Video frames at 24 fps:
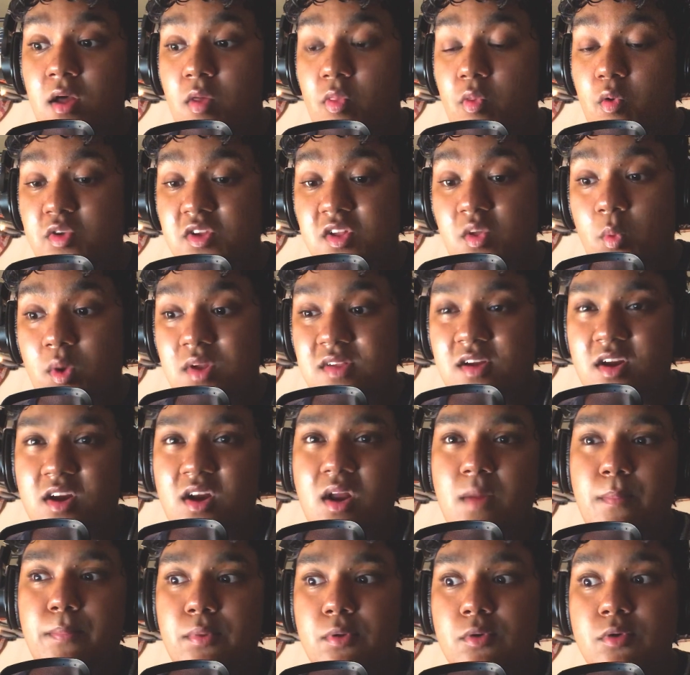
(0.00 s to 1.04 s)
Those are the ones that are
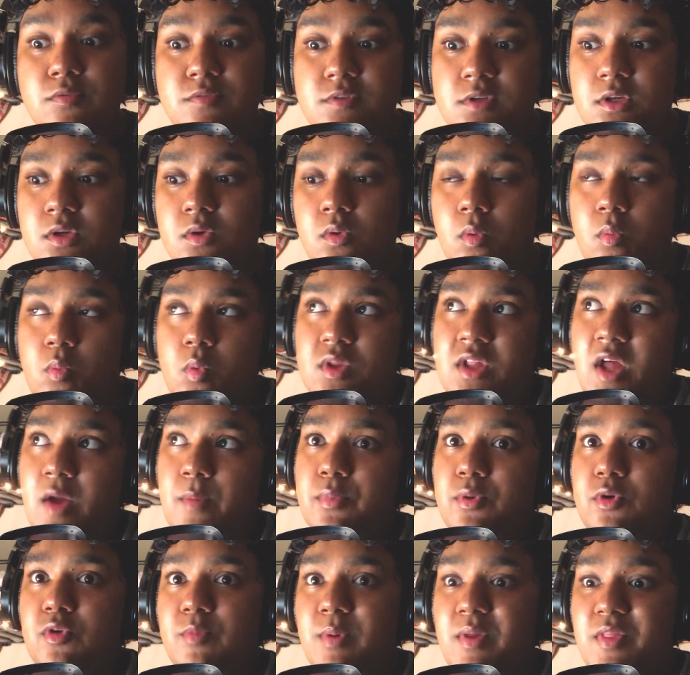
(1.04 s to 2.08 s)
gonna prove to you, well, not
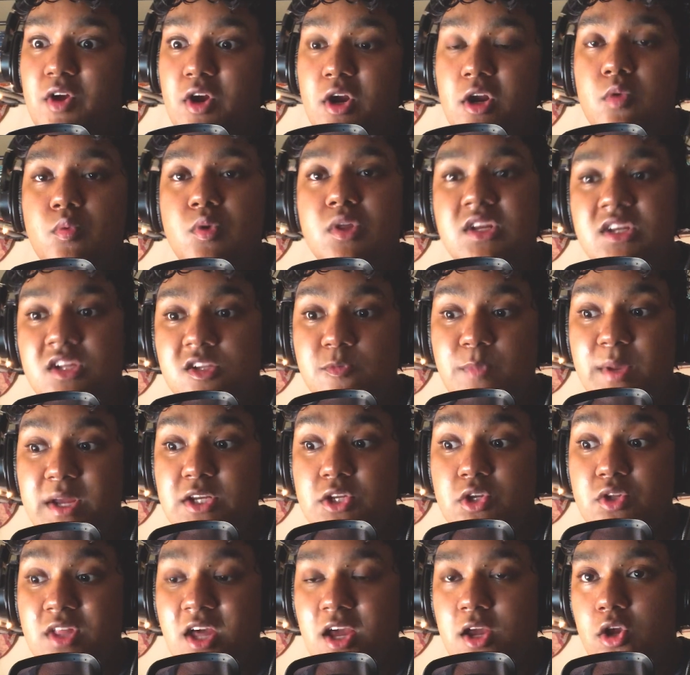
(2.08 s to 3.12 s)
prove, but they're gonna really display
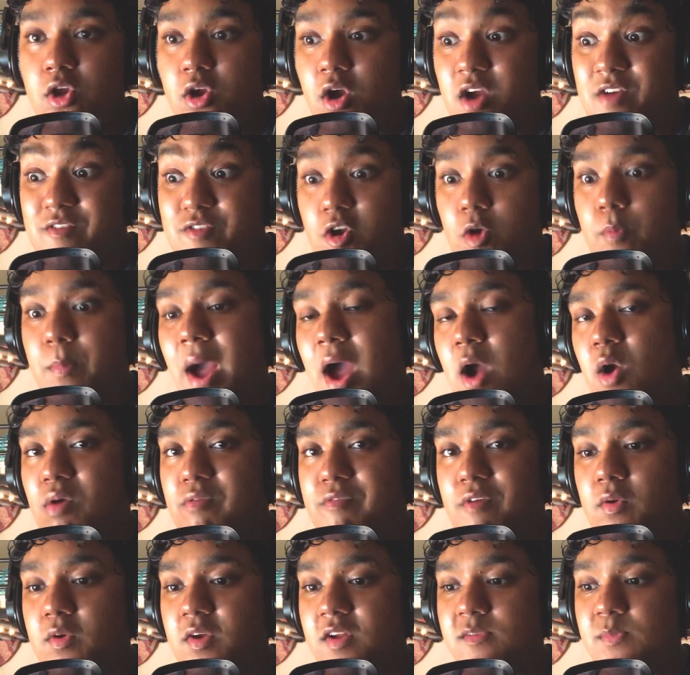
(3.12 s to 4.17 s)
to you that of your power of
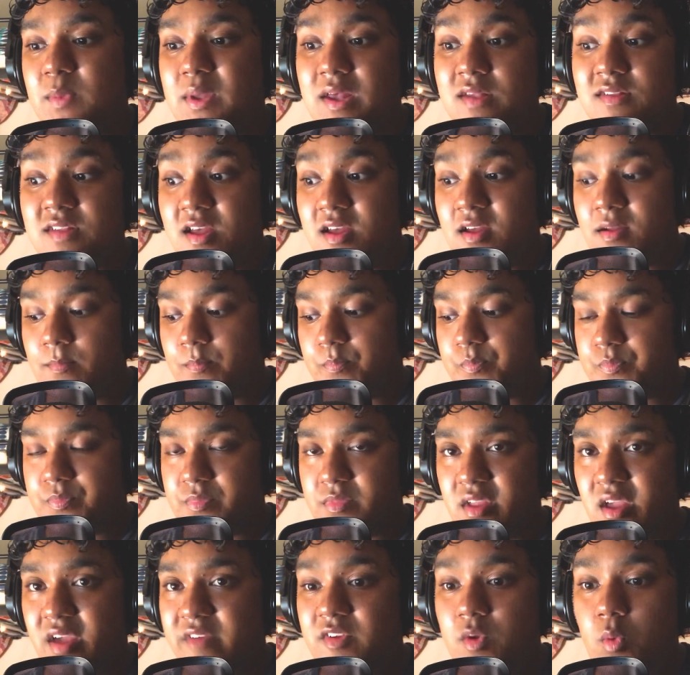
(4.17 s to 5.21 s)
focus. Because
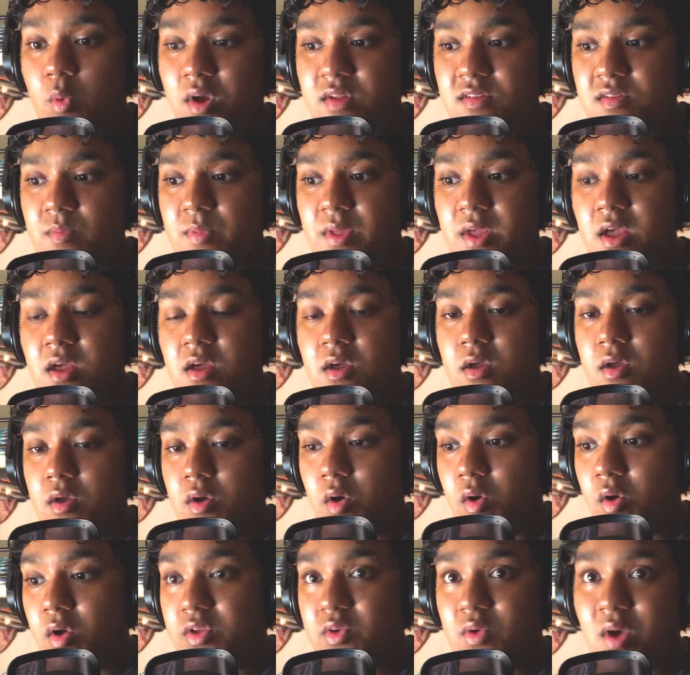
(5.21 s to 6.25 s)
if you want something,
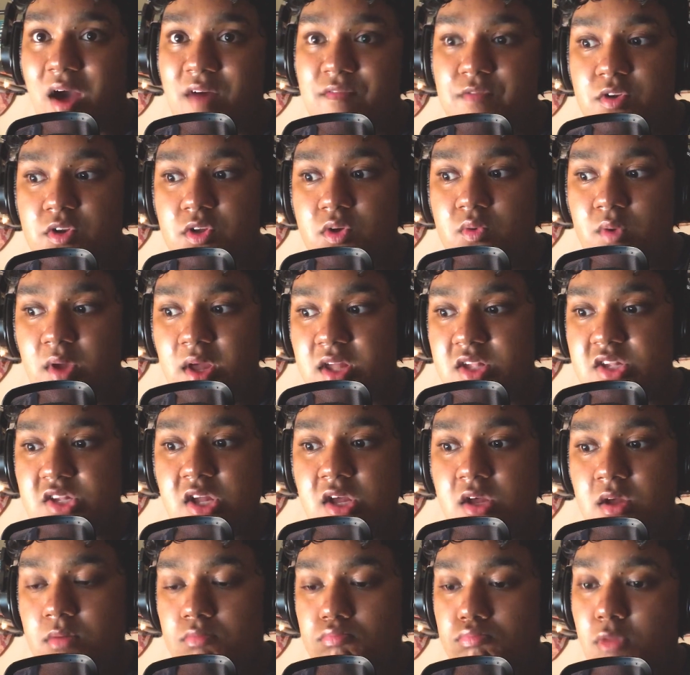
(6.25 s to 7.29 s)
all you have to do is
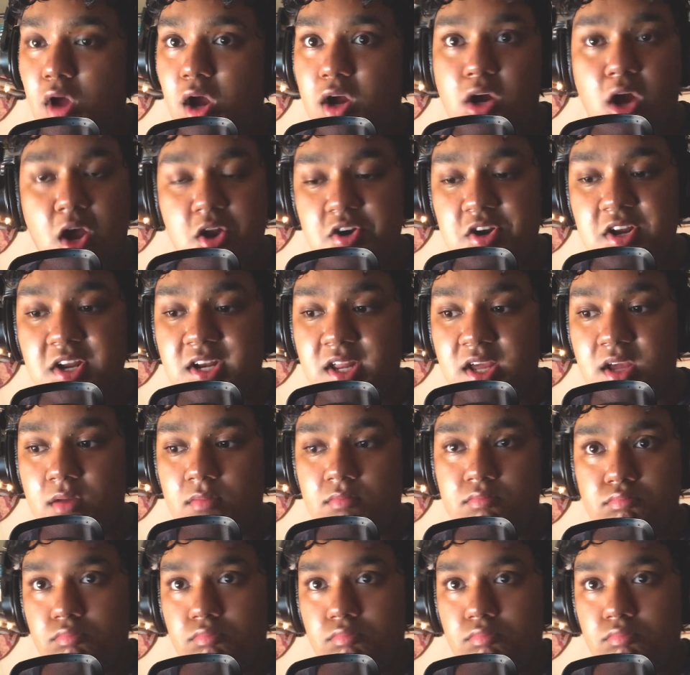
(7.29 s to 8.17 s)
not contradict it.